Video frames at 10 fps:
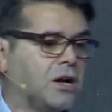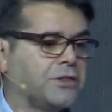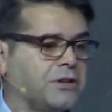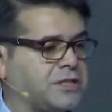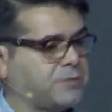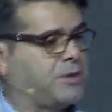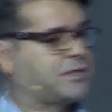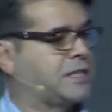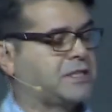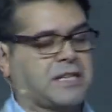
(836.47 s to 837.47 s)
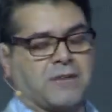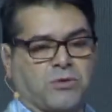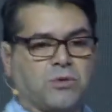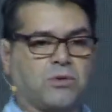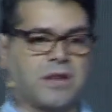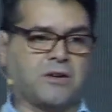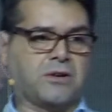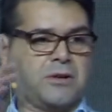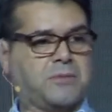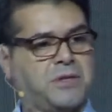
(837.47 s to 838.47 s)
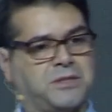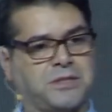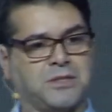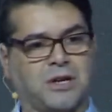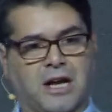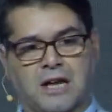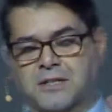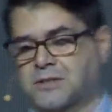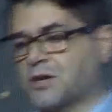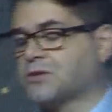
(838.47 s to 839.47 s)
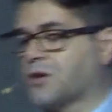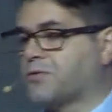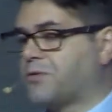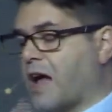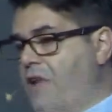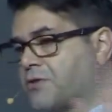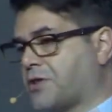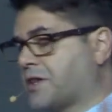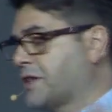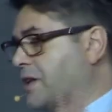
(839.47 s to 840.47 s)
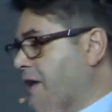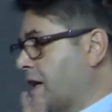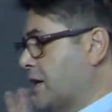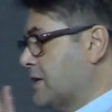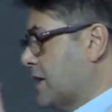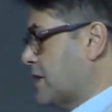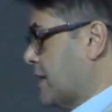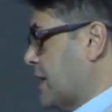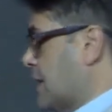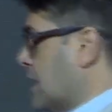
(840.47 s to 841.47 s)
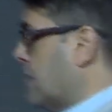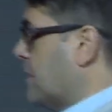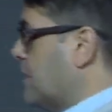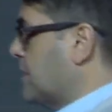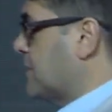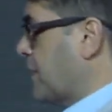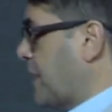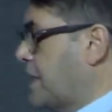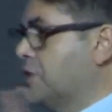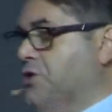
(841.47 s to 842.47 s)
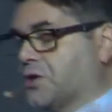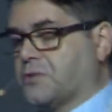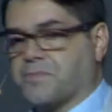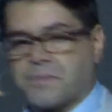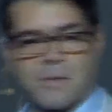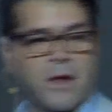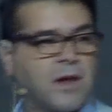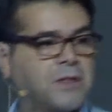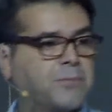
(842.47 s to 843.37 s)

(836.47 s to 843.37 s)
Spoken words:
those experience centers have all their equipment and shows off everything that they can do. The